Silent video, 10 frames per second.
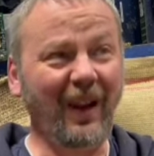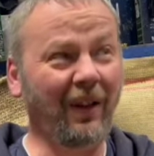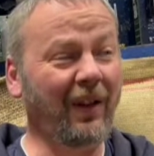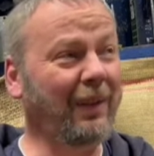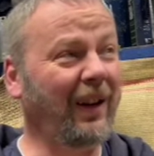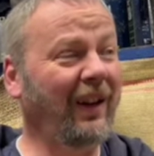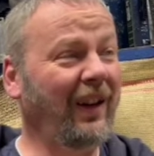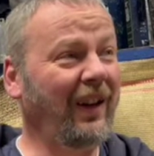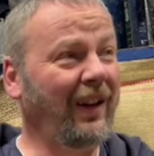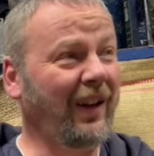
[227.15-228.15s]
going to admit,
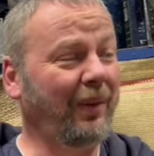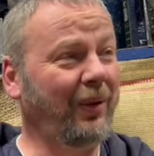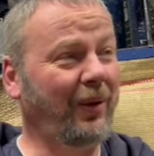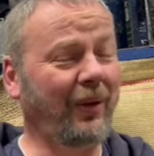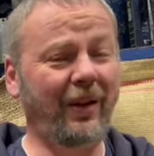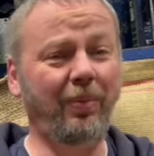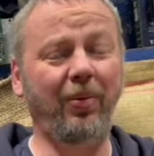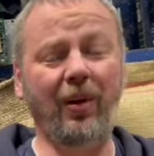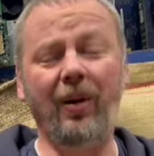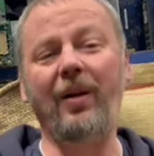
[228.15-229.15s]
I'm quite
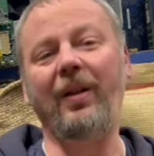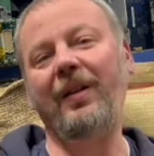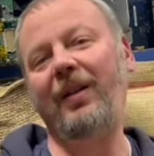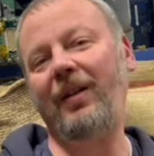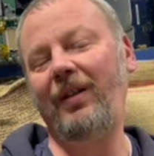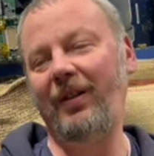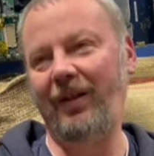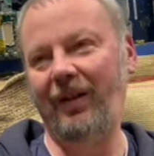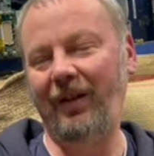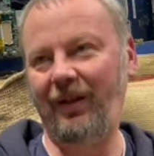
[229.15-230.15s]

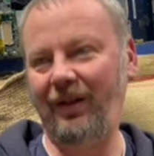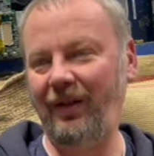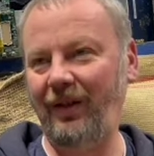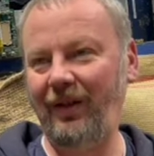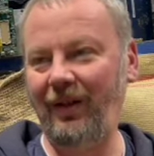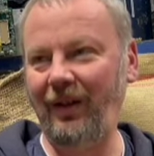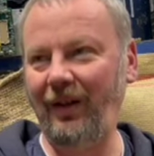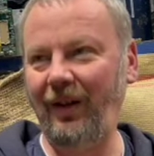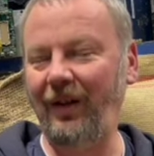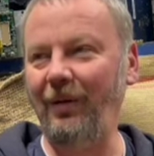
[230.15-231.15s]
surprised
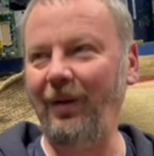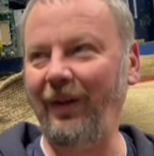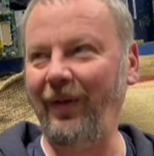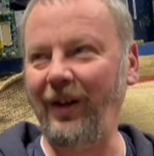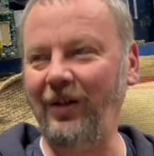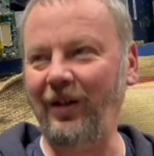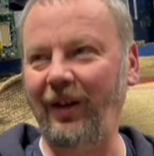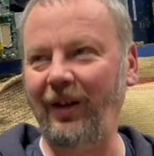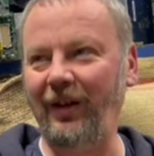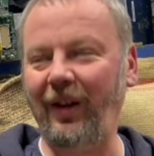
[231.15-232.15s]
they don't eventually
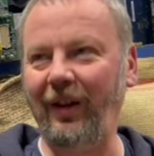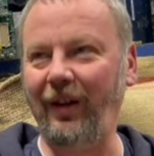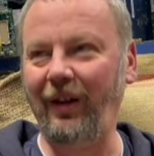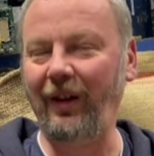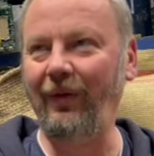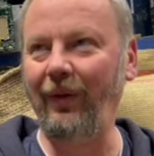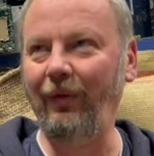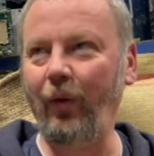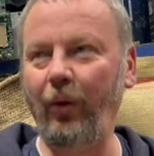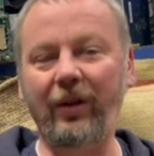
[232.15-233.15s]
decide that even
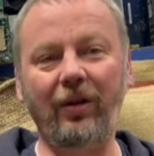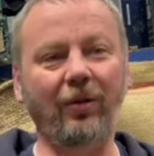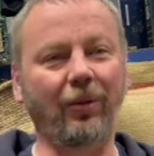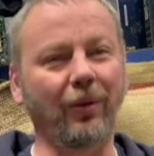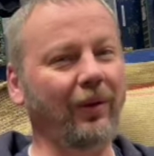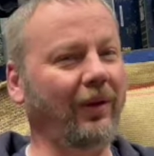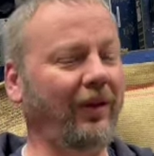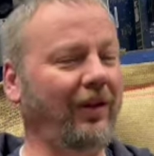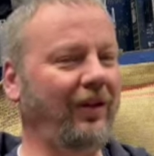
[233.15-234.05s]
voice calls